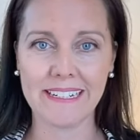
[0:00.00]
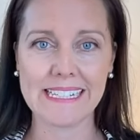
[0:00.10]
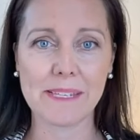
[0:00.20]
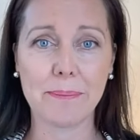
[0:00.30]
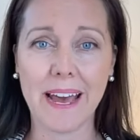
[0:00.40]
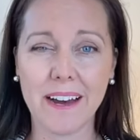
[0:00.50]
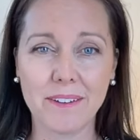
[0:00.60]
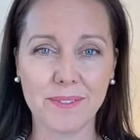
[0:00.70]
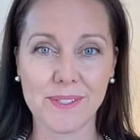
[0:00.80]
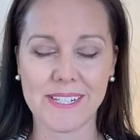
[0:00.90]
It's a
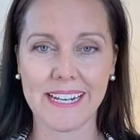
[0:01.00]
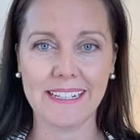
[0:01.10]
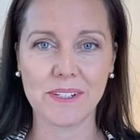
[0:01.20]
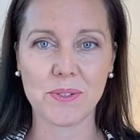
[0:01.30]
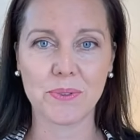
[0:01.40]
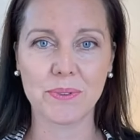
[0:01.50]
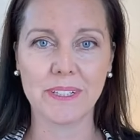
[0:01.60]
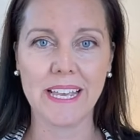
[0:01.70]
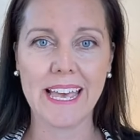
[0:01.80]
powerful styling tool